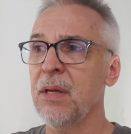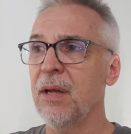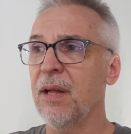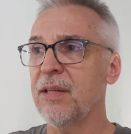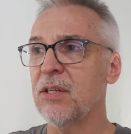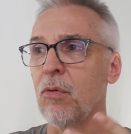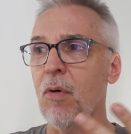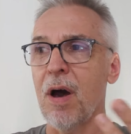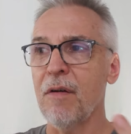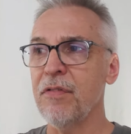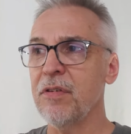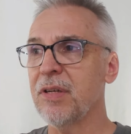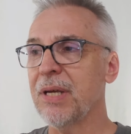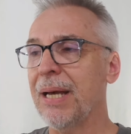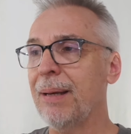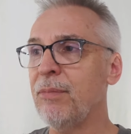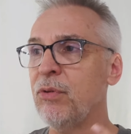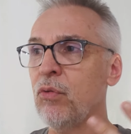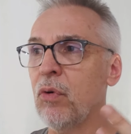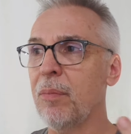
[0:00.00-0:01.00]
And so
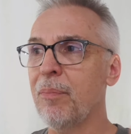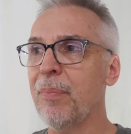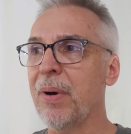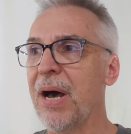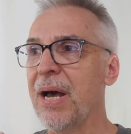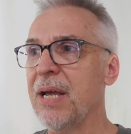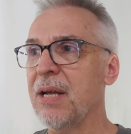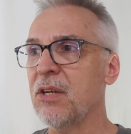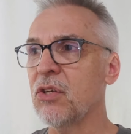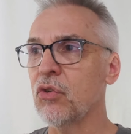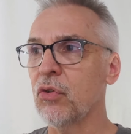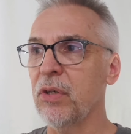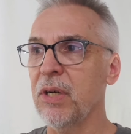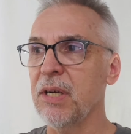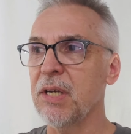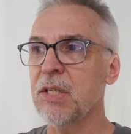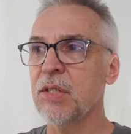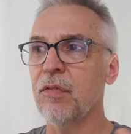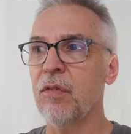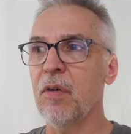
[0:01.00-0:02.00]
oftentimes you are buying
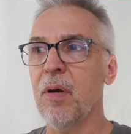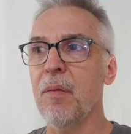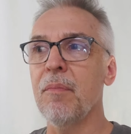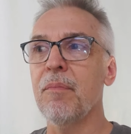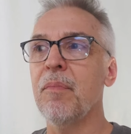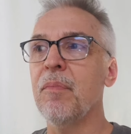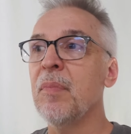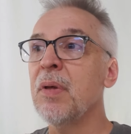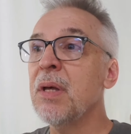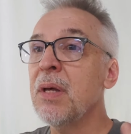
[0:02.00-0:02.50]
tricks from